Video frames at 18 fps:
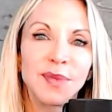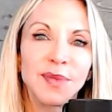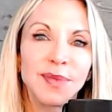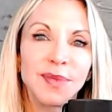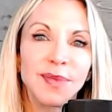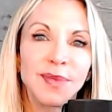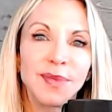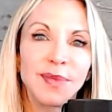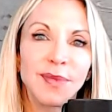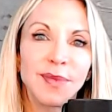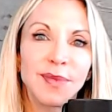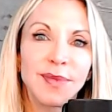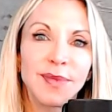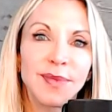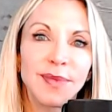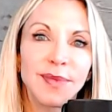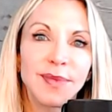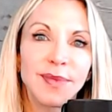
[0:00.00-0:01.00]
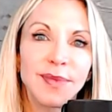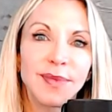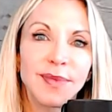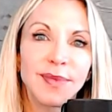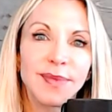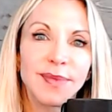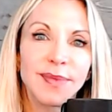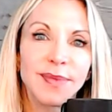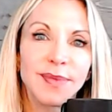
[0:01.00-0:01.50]

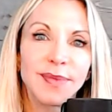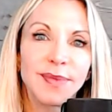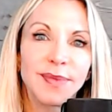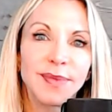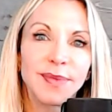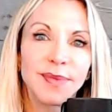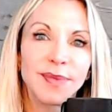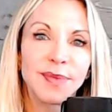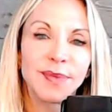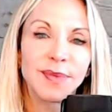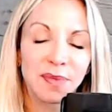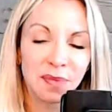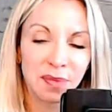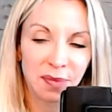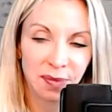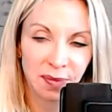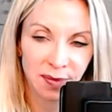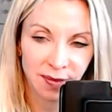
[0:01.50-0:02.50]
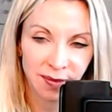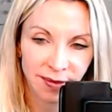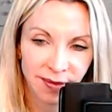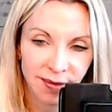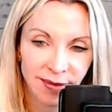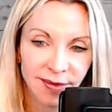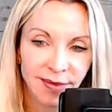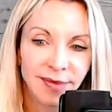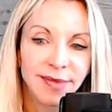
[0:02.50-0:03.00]

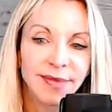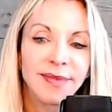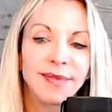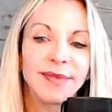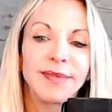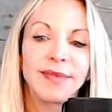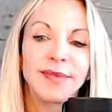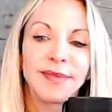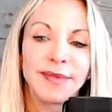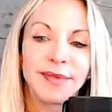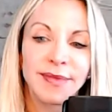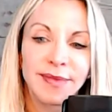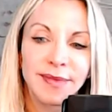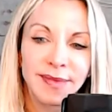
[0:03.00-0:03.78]
[no speech]